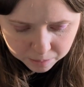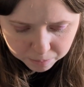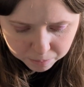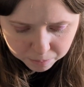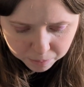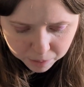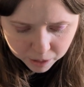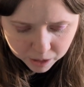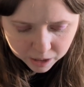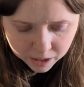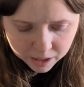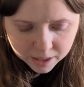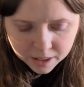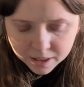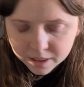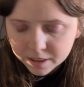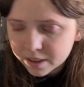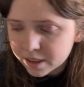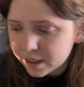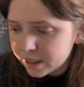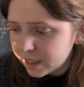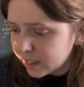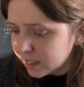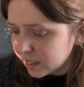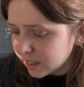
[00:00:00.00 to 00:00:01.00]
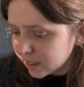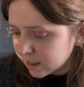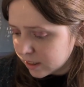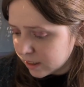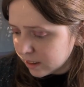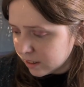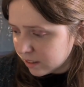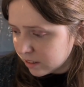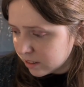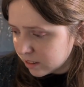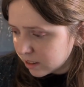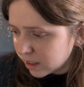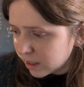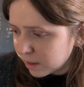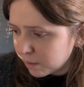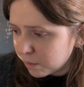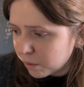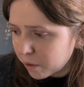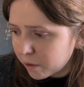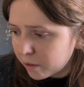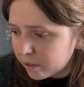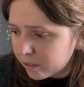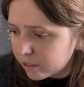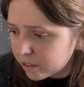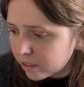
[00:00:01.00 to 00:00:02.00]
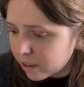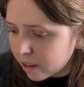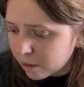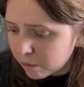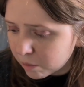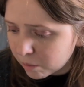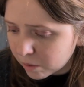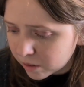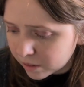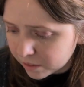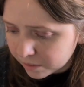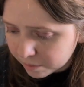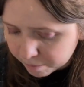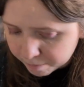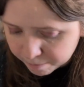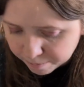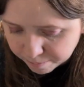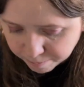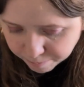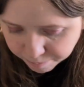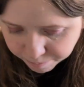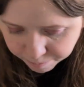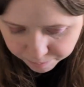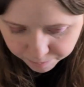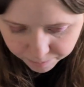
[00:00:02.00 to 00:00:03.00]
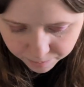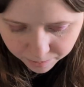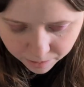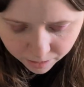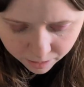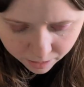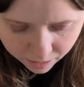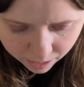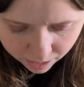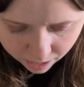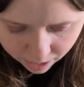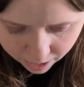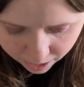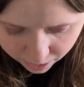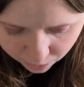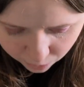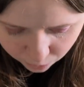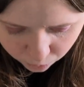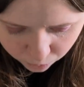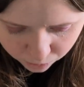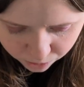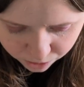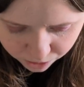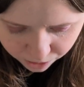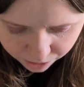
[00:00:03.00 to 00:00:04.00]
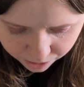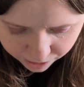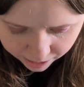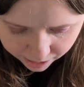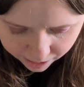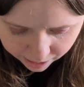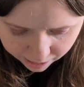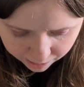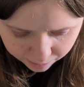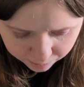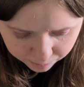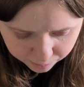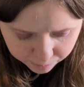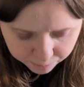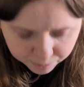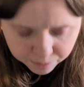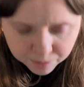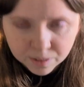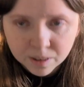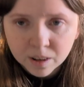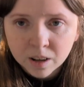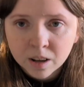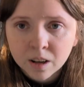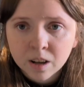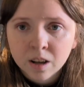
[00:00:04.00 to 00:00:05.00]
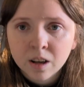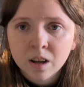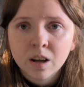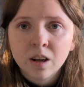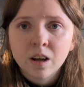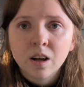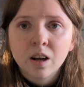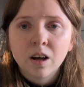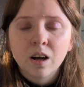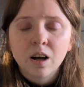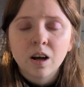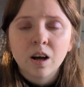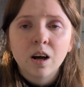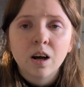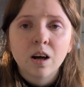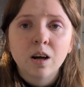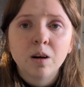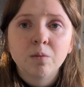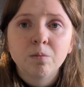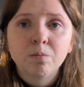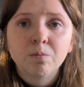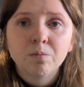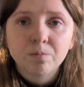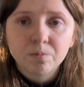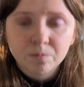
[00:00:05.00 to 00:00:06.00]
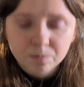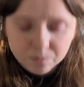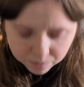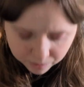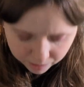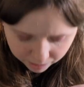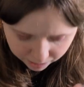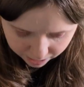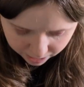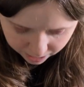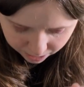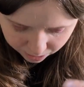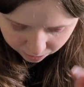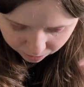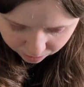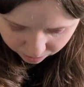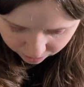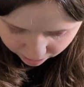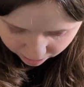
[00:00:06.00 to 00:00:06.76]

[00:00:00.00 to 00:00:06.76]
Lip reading: plan here to keep going with that one. I also have the needles